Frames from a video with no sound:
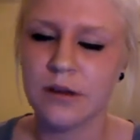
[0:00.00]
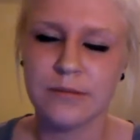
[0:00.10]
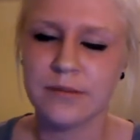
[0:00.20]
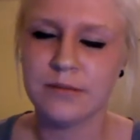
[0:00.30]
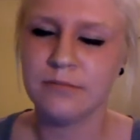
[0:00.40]
I
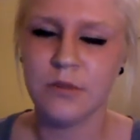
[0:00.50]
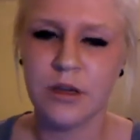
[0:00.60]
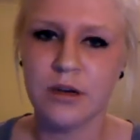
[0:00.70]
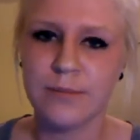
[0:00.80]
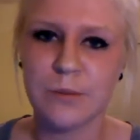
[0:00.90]
was
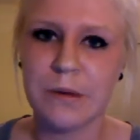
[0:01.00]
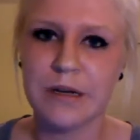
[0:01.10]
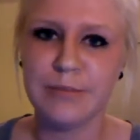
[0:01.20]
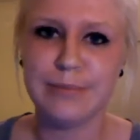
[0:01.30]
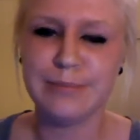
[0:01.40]
looking up some
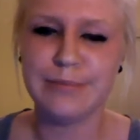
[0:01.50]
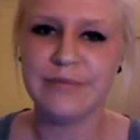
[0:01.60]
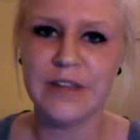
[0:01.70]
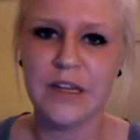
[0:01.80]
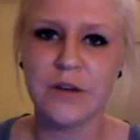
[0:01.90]
random
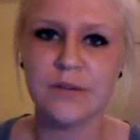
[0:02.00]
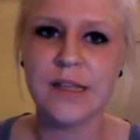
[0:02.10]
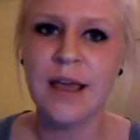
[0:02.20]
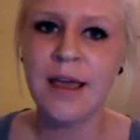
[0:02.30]
videos,